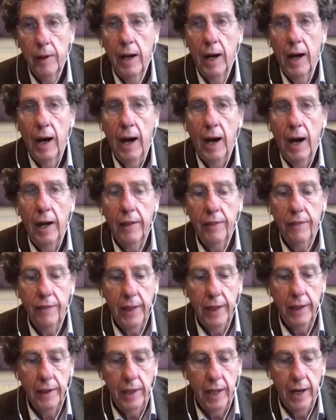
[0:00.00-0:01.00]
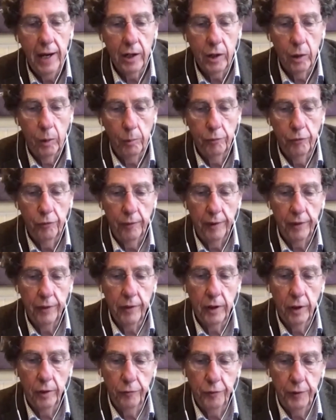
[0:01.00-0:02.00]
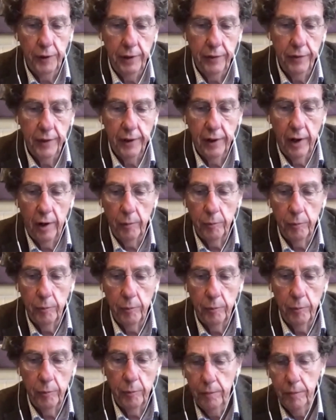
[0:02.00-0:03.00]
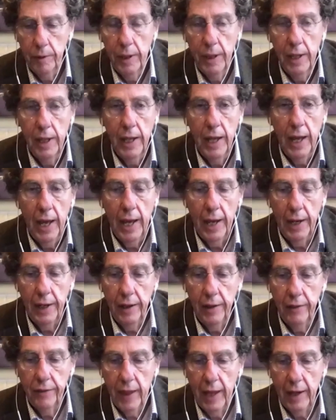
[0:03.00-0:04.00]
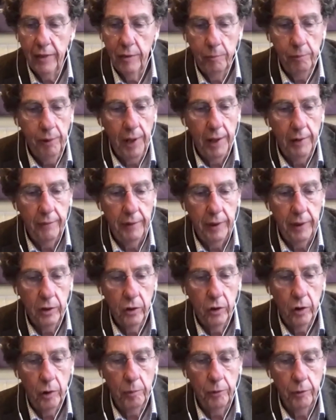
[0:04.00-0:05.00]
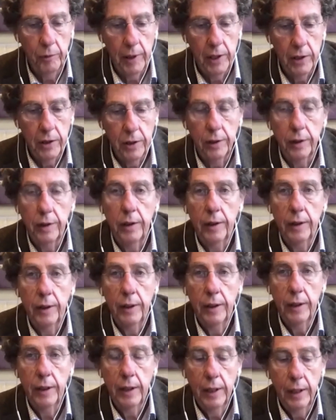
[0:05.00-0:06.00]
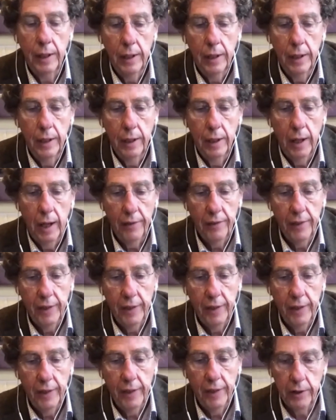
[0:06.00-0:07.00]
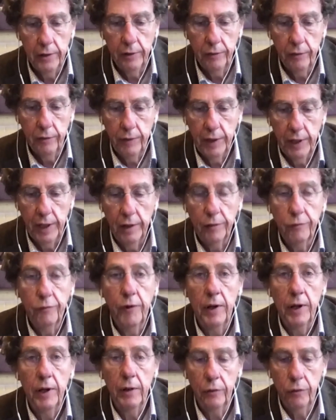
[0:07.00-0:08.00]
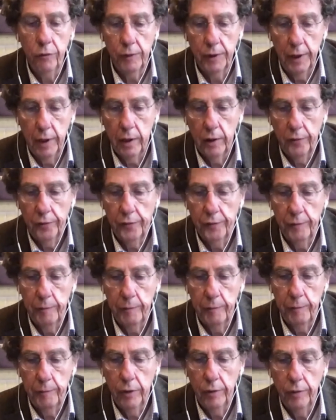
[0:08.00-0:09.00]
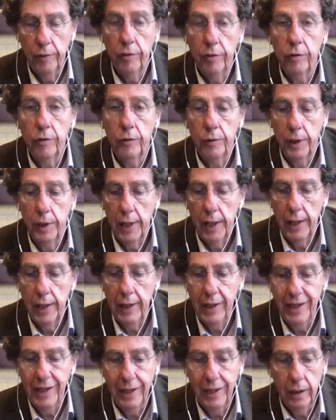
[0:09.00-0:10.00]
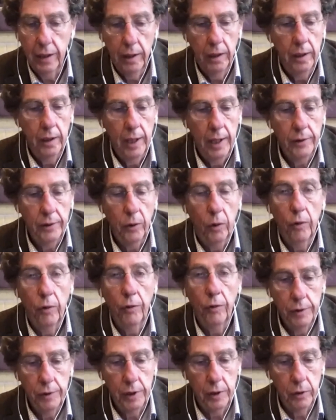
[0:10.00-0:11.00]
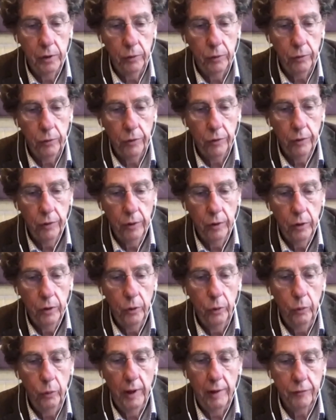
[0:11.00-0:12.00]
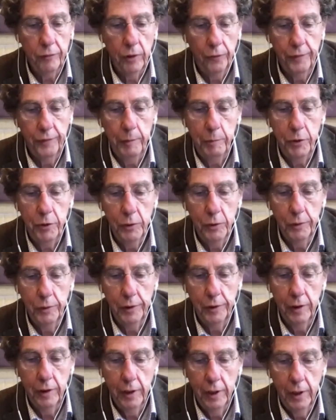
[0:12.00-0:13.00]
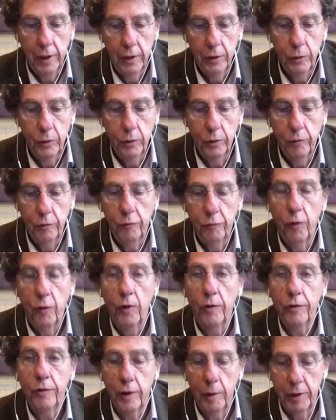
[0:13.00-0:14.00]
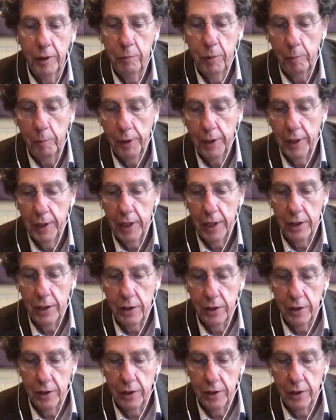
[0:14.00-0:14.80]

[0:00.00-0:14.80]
I thank Jacob for his confidence in our museum and his exemplary cooperation. I thank the speakers in advance for their contributions today and also those who have contributed to the forthcoming publication.